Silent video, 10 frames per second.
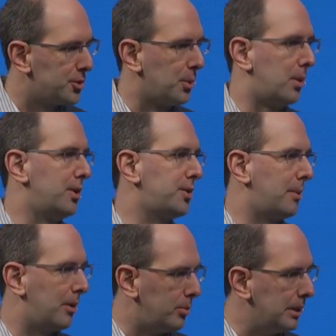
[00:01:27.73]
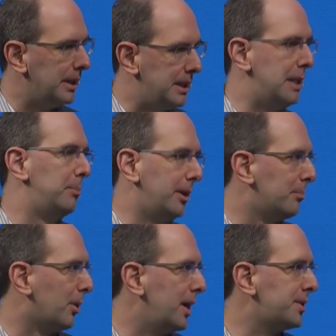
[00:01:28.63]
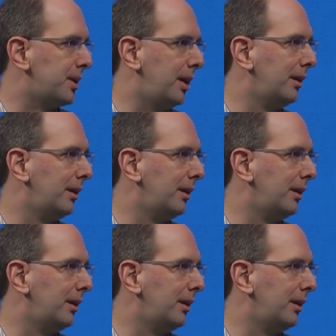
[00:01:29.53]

source, about really deeply embracing